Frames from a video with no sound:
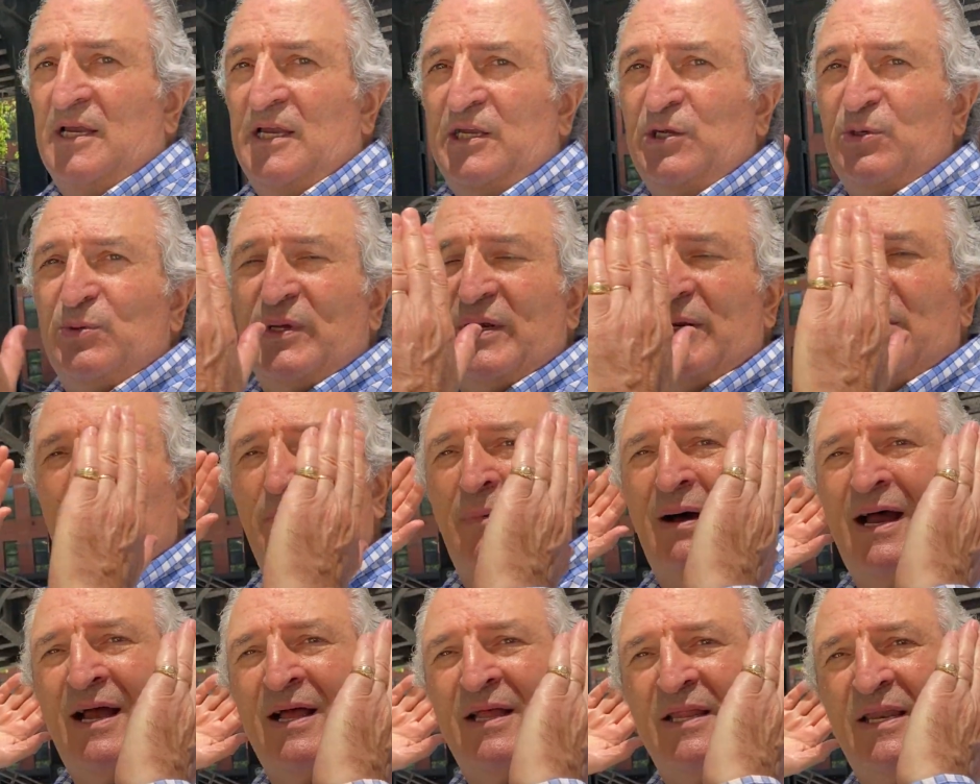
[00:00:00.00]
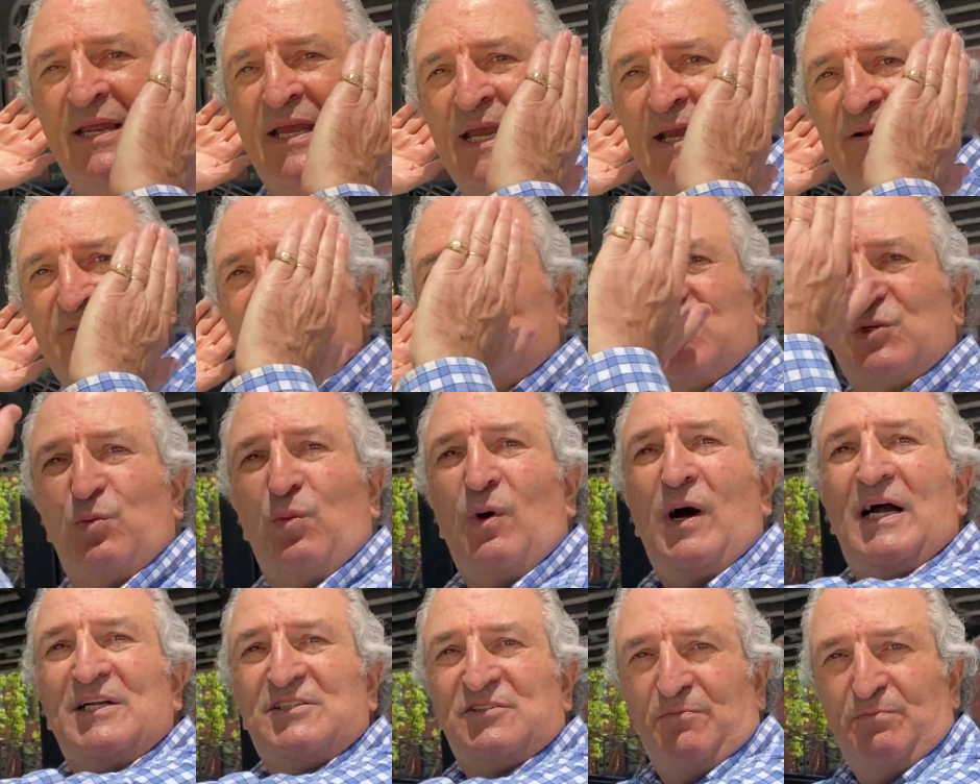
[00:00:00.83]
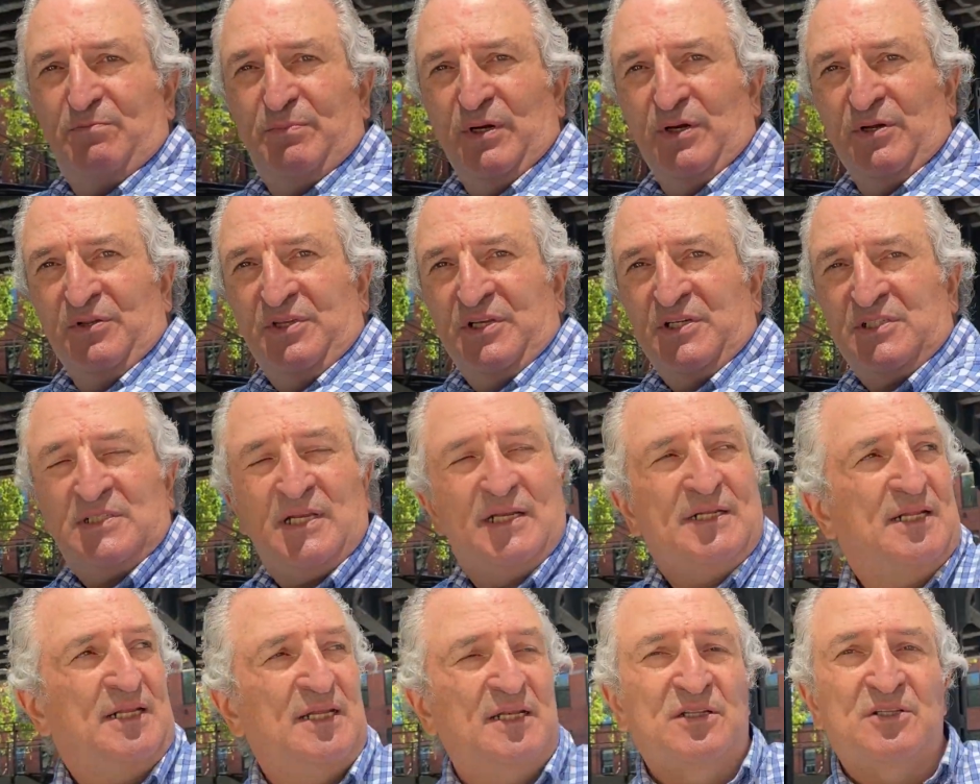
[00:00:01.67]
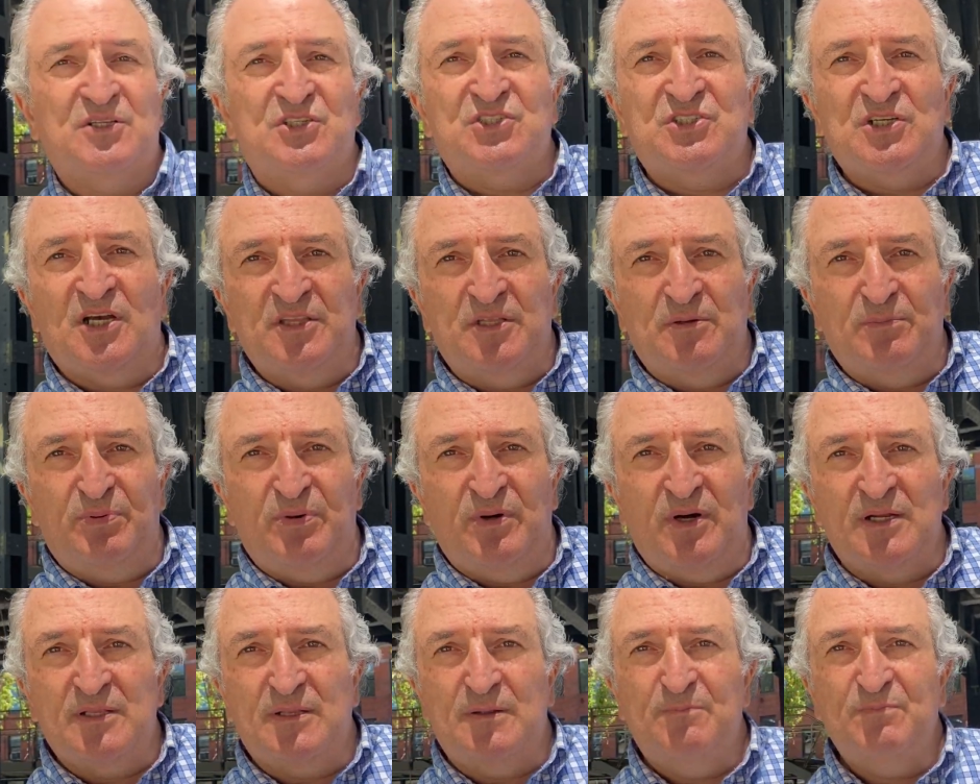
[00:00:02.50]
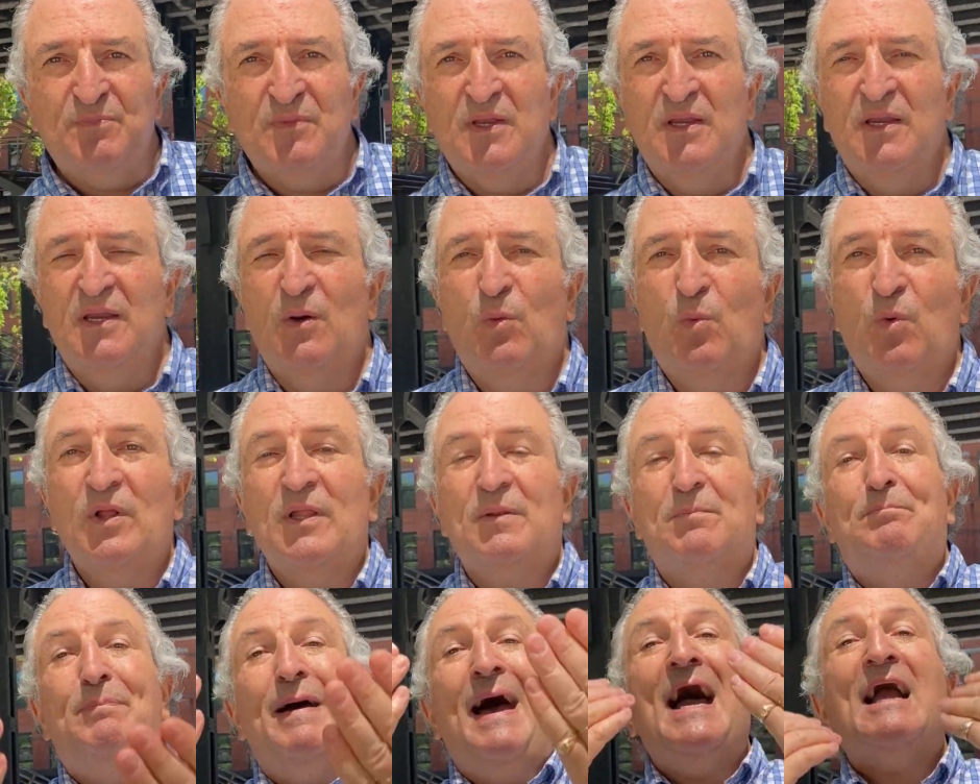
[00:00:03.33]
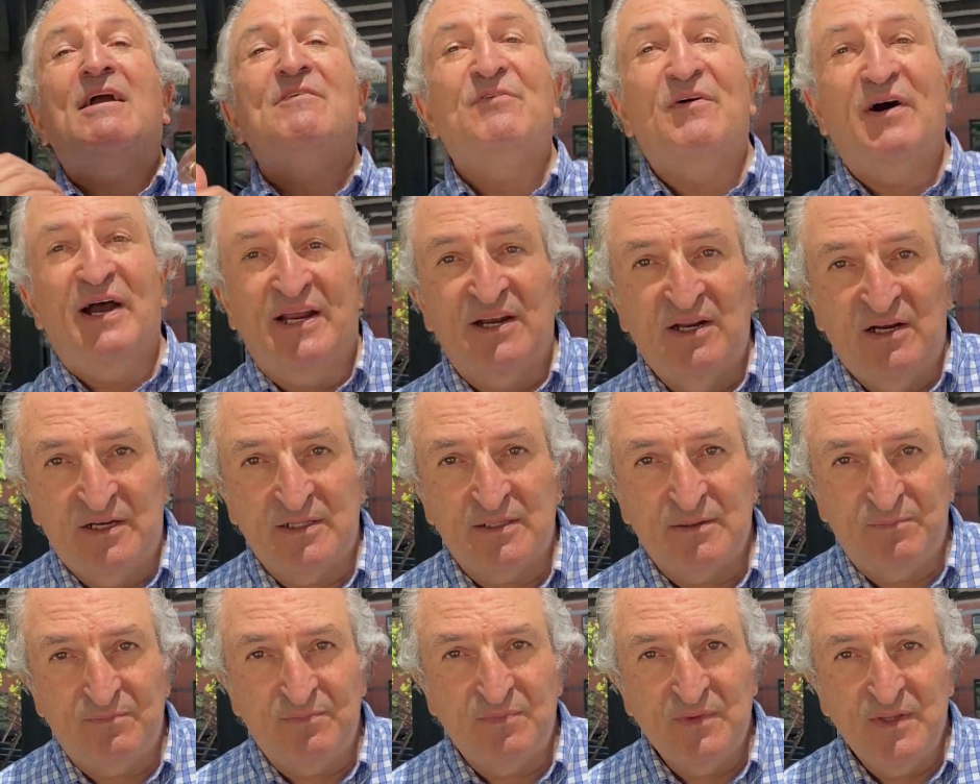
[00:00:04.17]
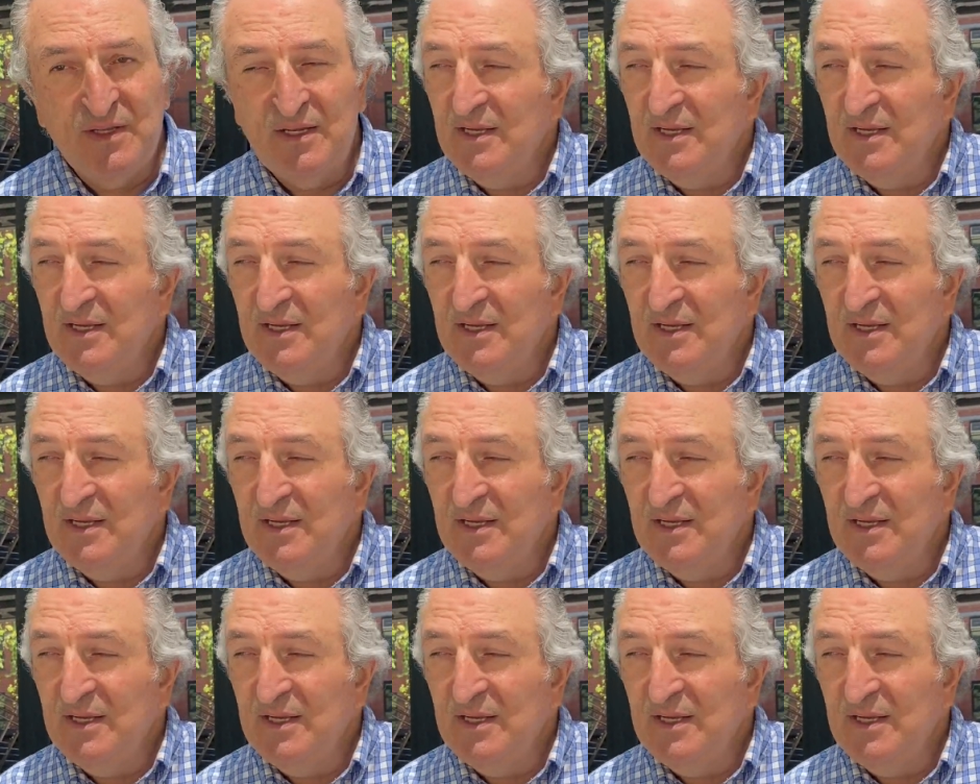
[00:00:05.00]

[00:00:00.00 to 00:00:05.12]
You had 1.5 mile swatch of buildings like they did on the southern part. Well, it backfired on them.